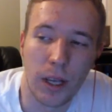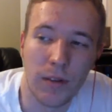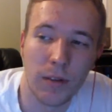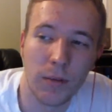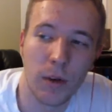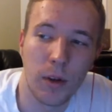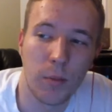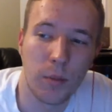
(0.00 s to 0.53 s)

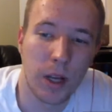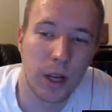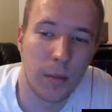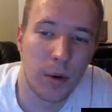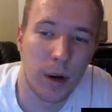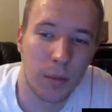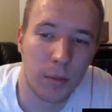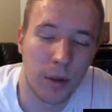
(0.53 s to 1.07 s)
even when you play a
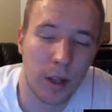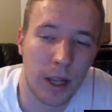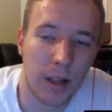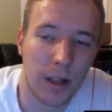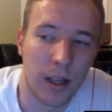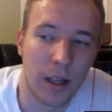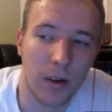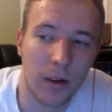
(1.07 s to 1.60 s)
punt play,
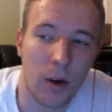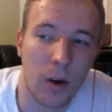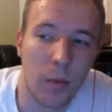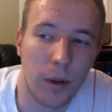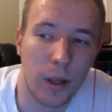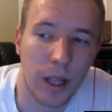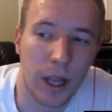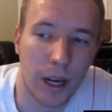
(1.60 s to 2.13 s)
like you're
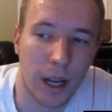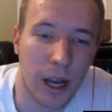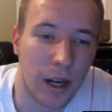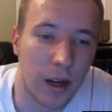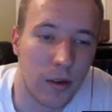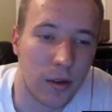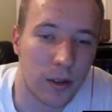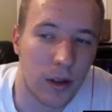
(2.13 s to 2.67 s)
hoping that guy
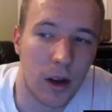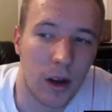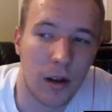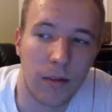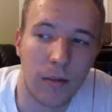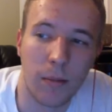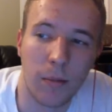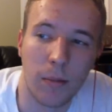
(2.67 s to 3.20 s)
goes
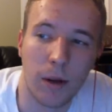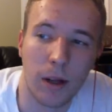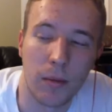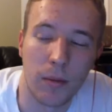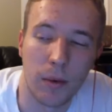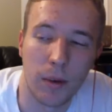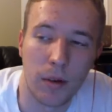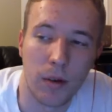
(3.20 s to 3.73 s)
off,
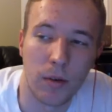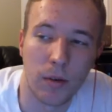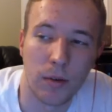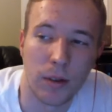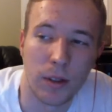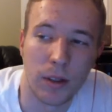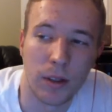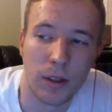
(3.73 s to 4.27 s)
but with
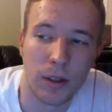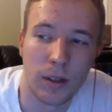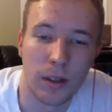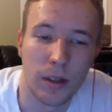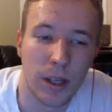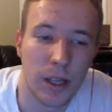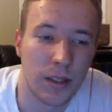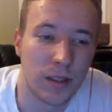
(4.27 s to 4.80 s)
Holton,
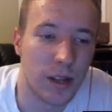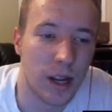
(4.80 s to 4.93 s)
he's